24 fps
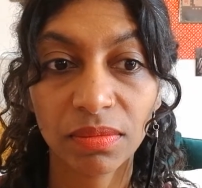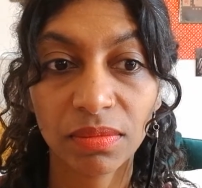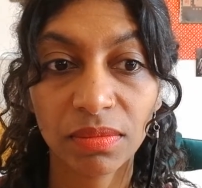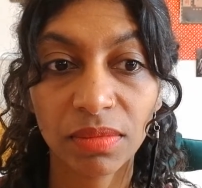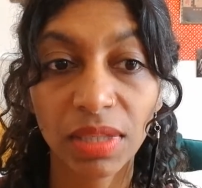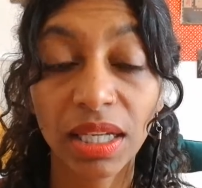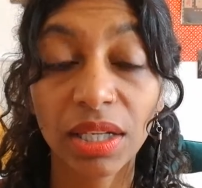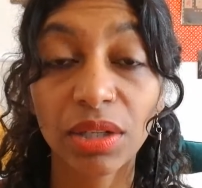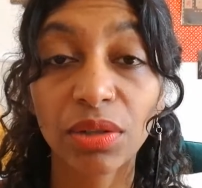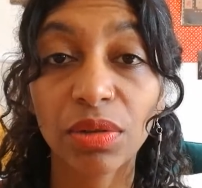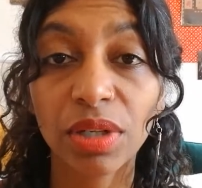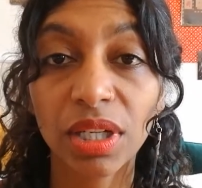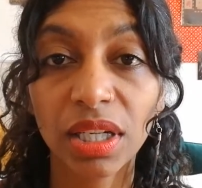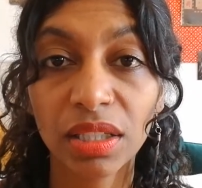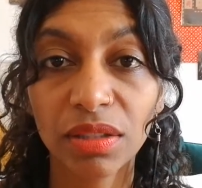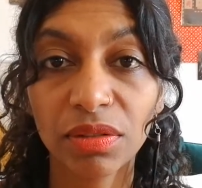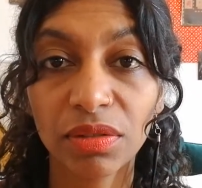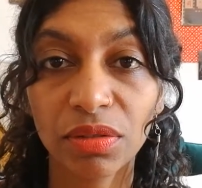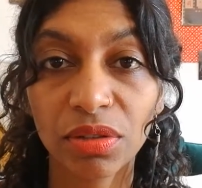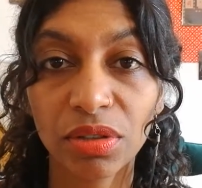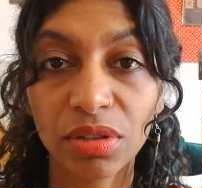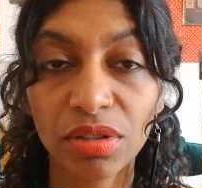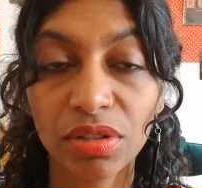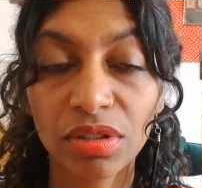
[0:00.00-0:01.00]
I cried
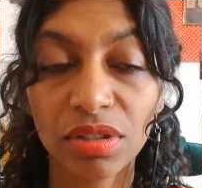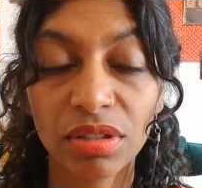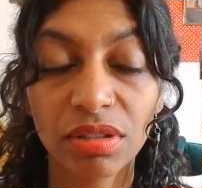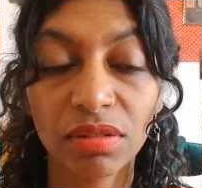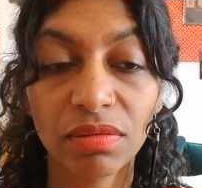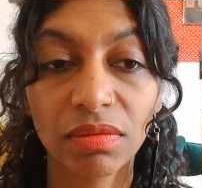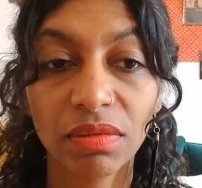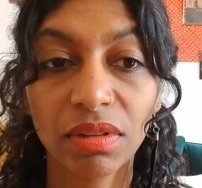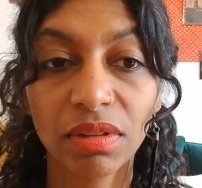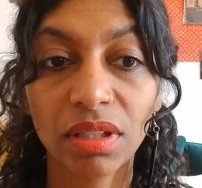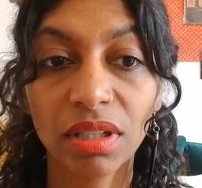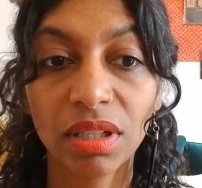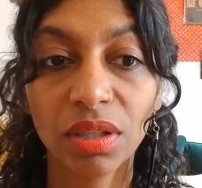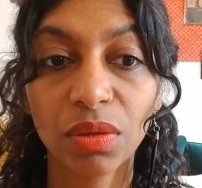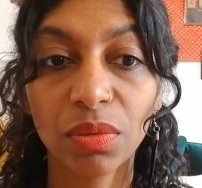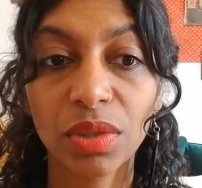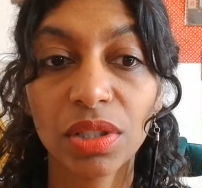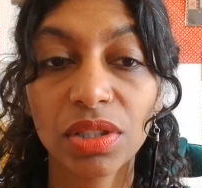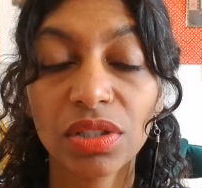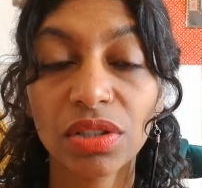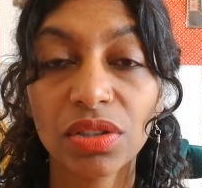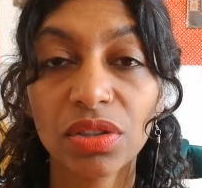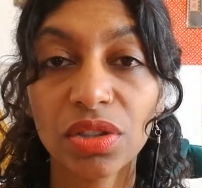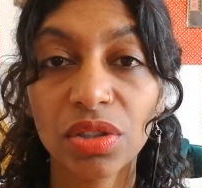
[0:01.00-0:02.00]
first. Then I
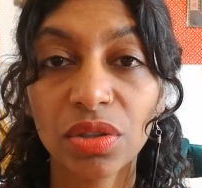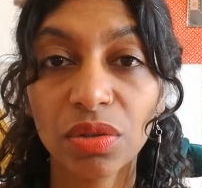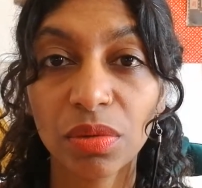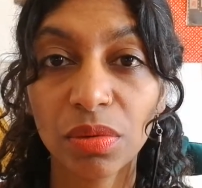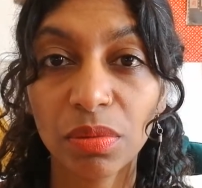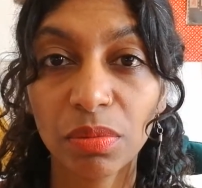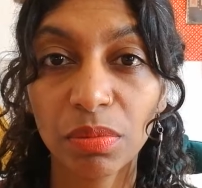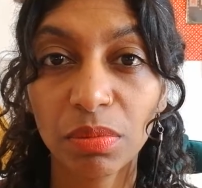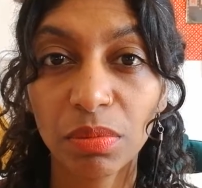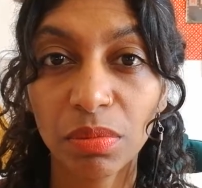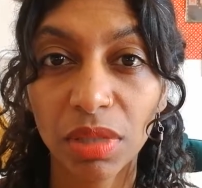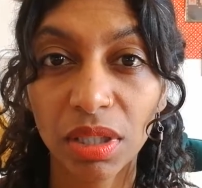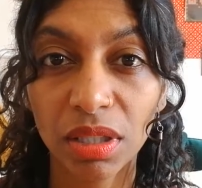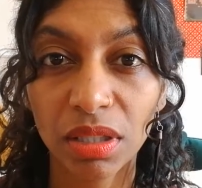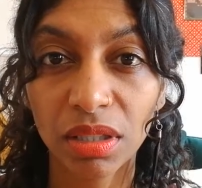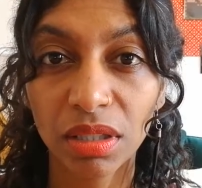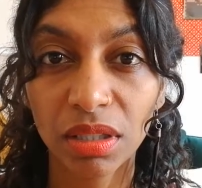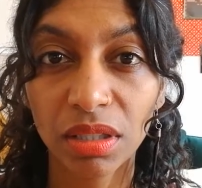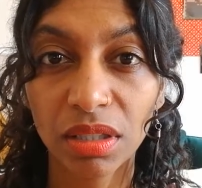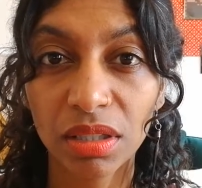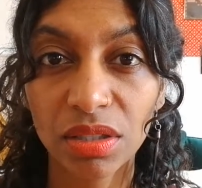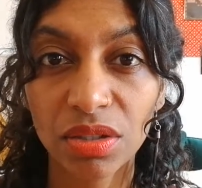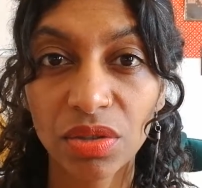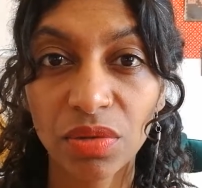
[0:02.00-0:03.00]
went into
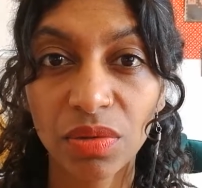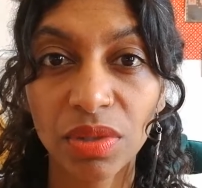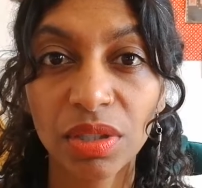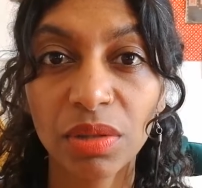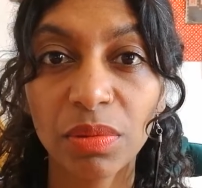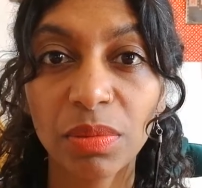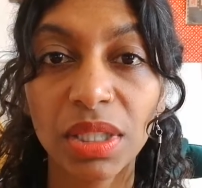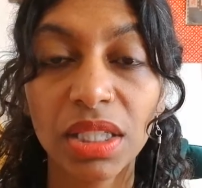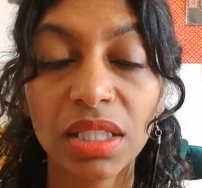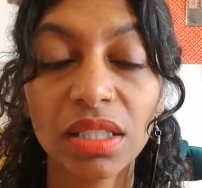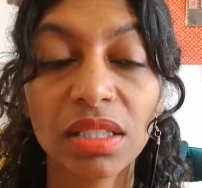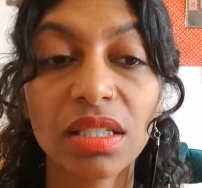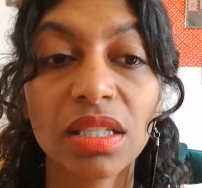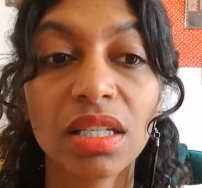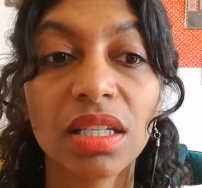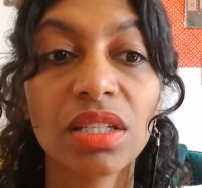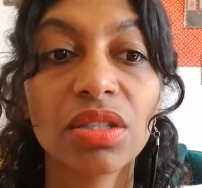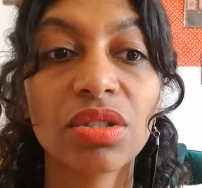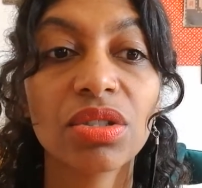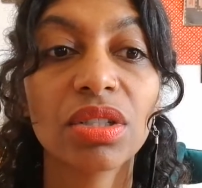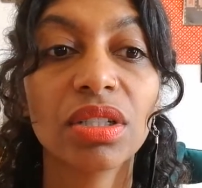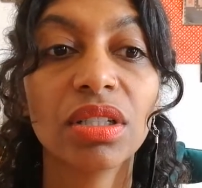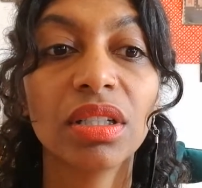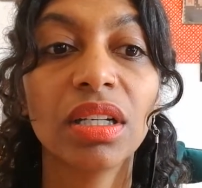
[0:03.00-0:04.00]
a surrender
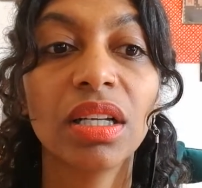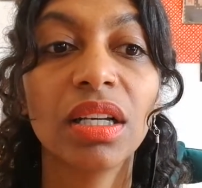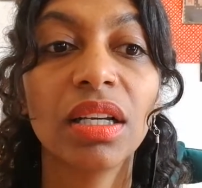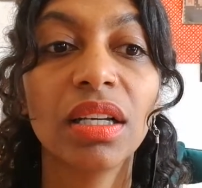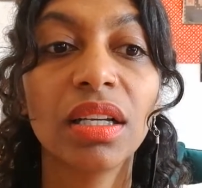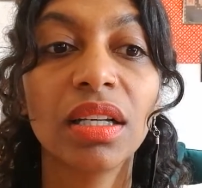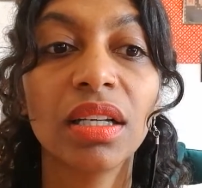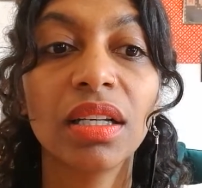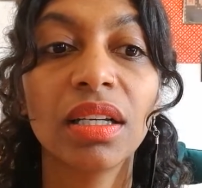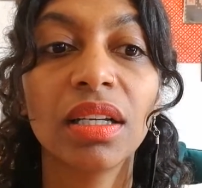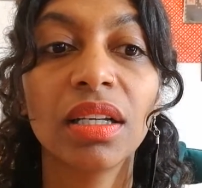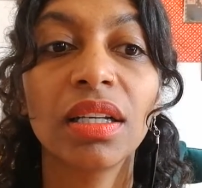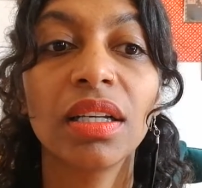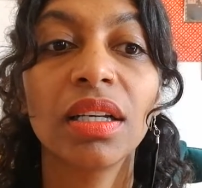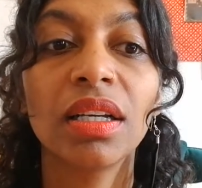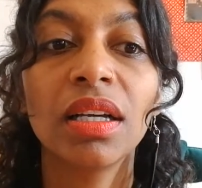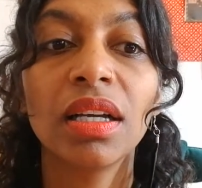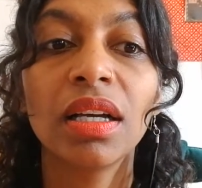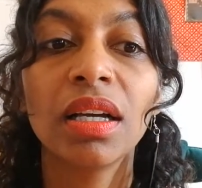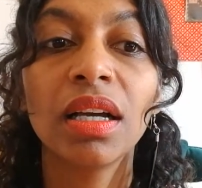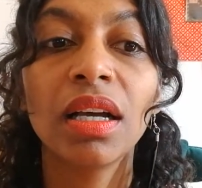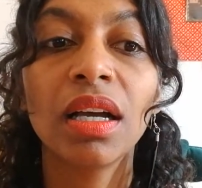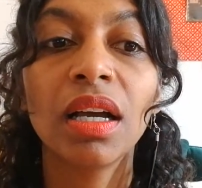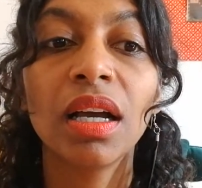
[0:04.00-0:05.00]
meditation.
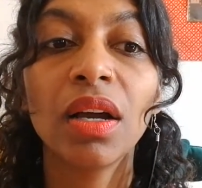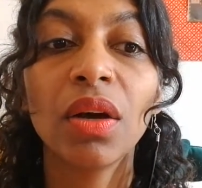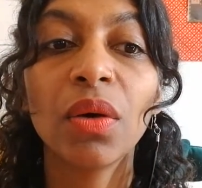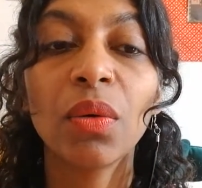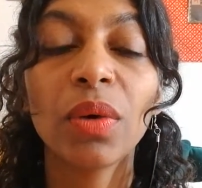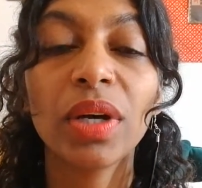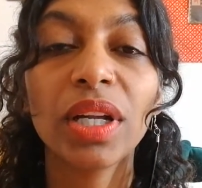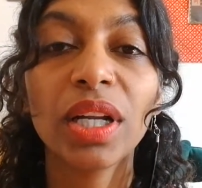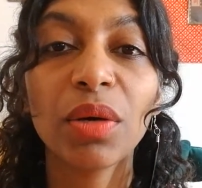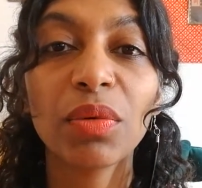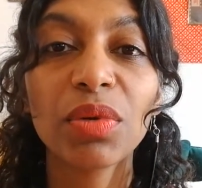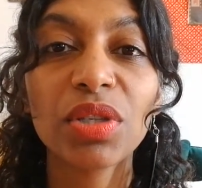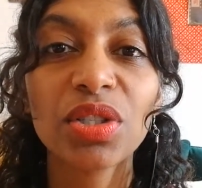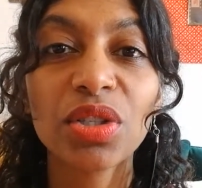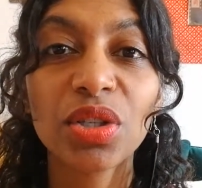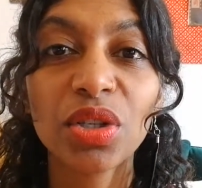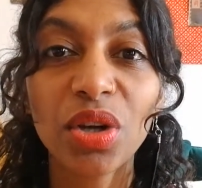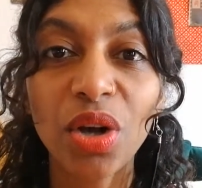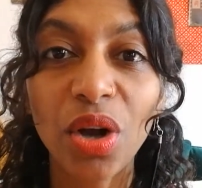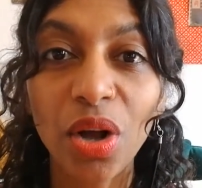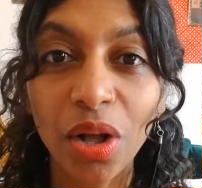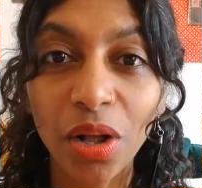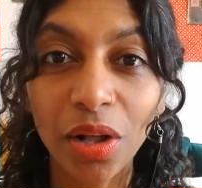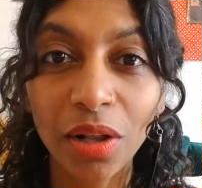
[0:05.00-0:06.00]
When I was
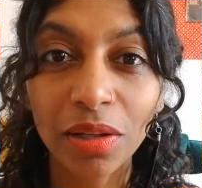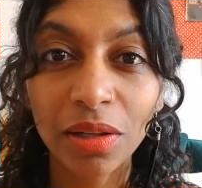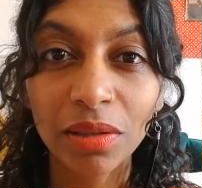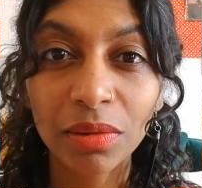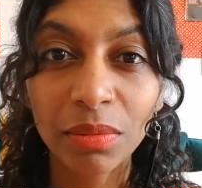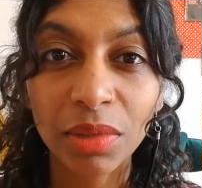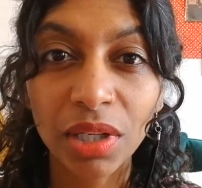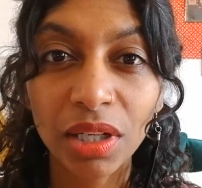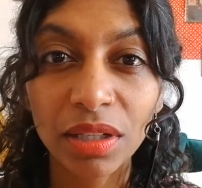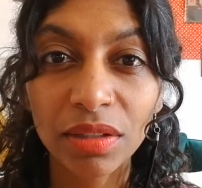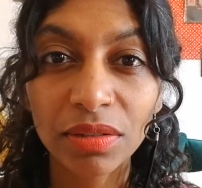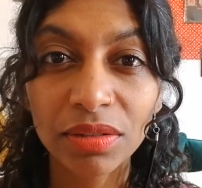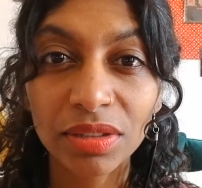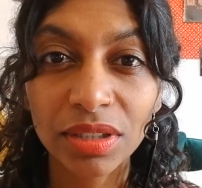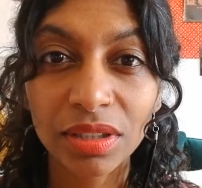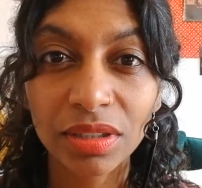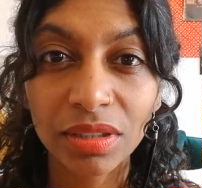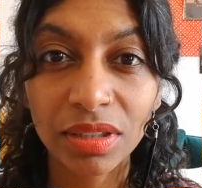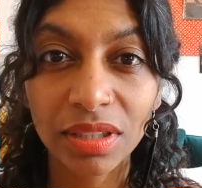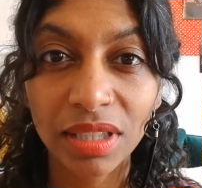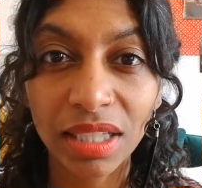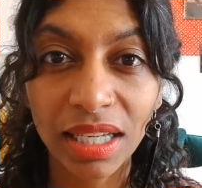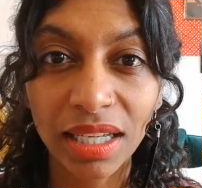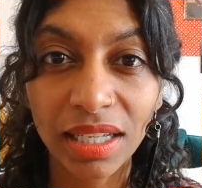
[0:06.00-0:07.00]
calm after
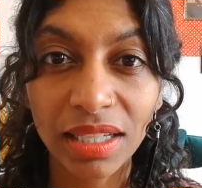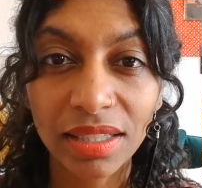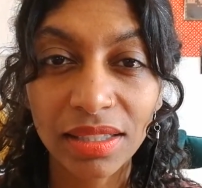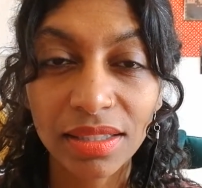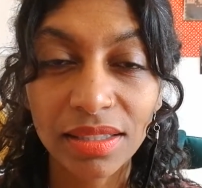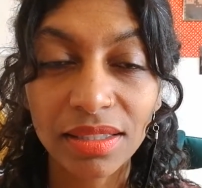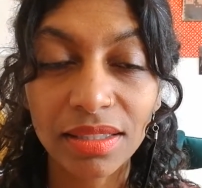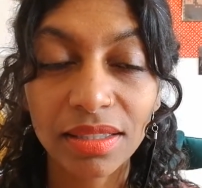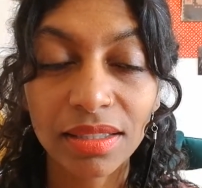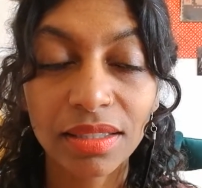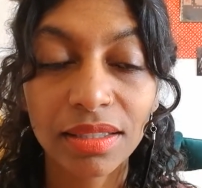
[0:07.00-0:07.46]
that,